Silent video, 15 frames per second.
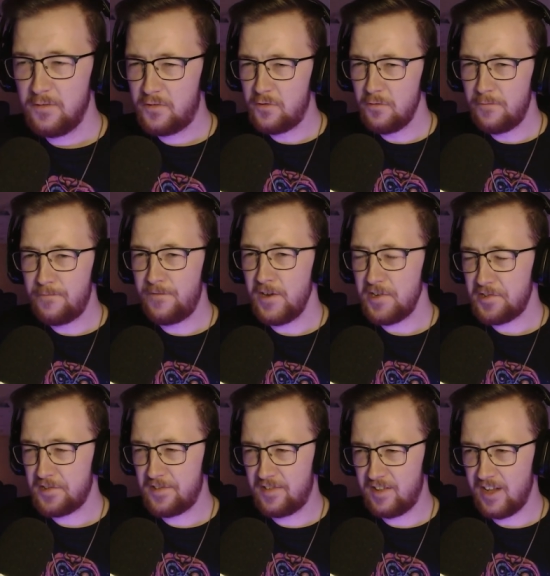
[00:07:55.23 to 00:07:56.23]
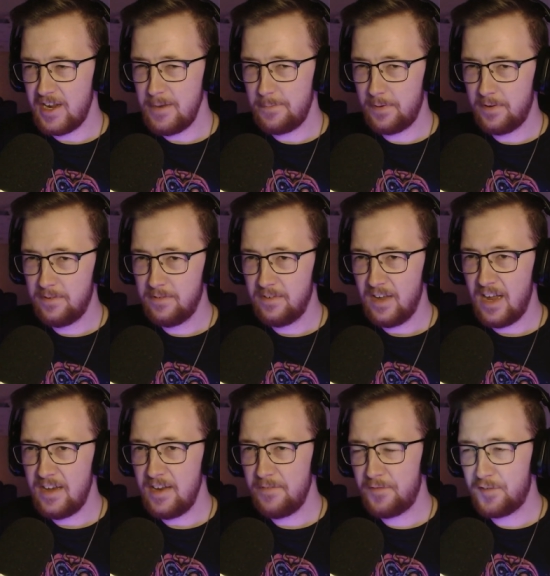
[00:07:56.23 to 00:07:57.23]
Do fish sleep?
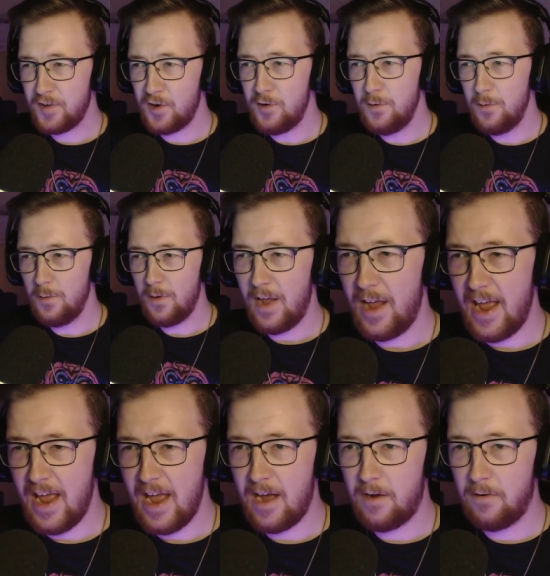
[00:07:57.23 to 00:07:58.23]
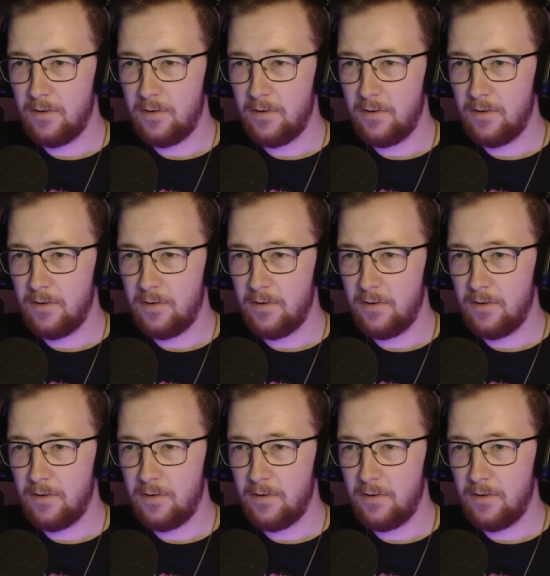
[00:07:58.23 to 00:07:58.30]
And if so, how?